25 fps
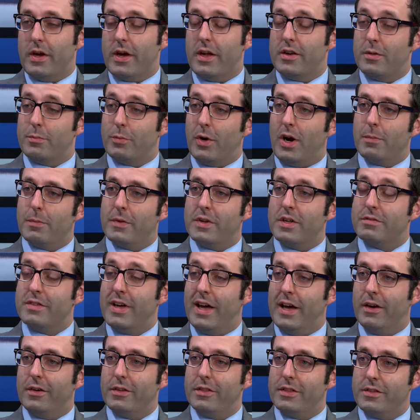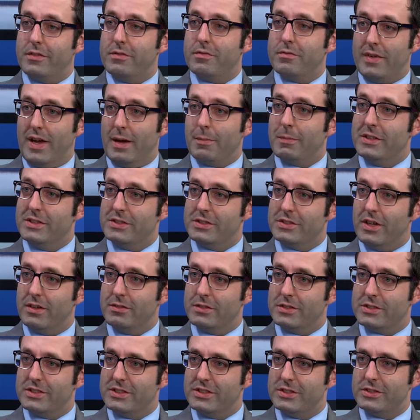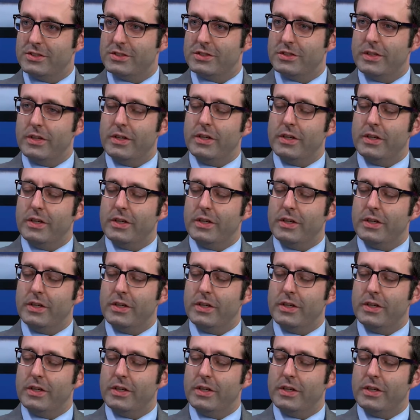Department of Health and Family Services.